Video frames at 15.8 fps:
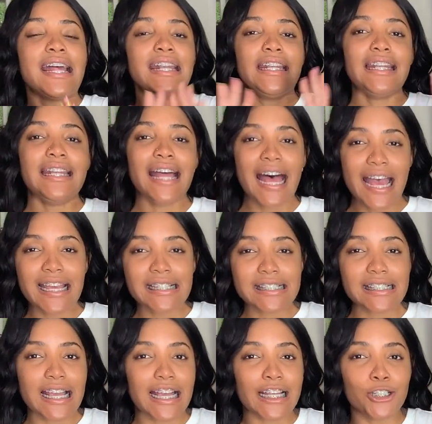
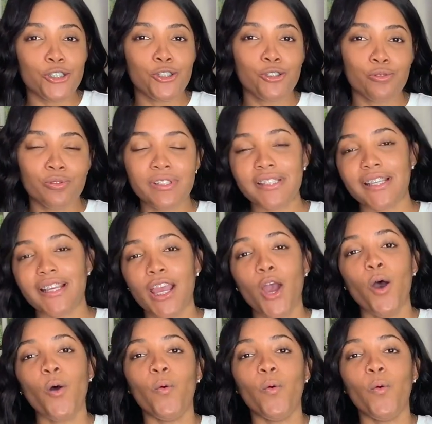nice and juicy